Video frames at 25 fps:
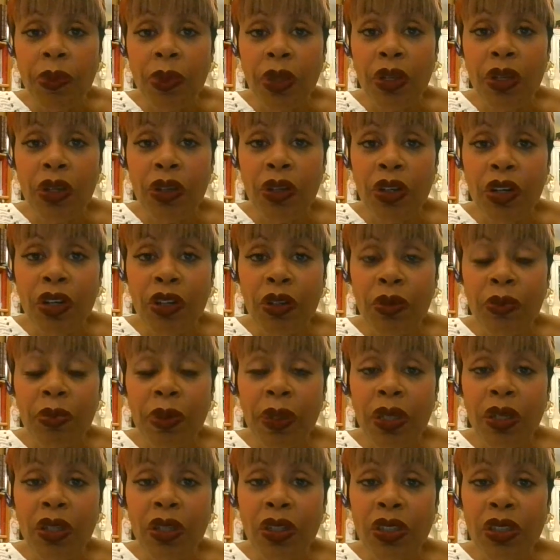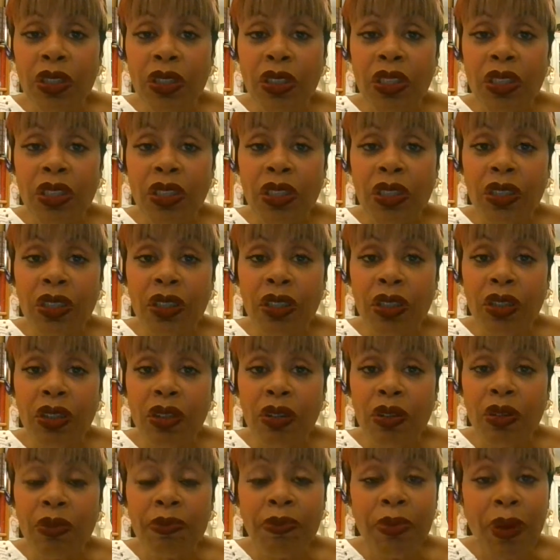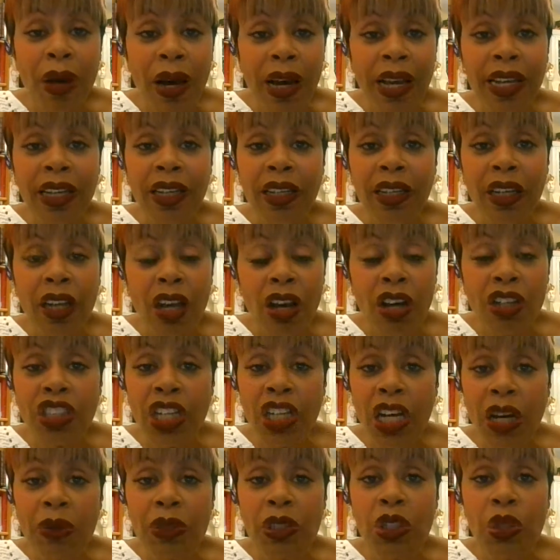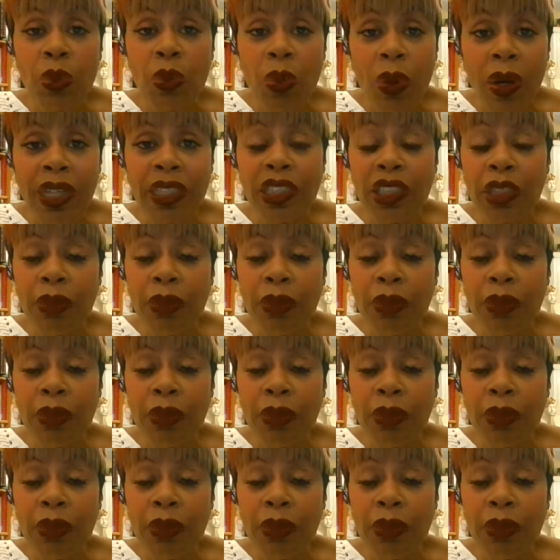you know because by and large, I was quite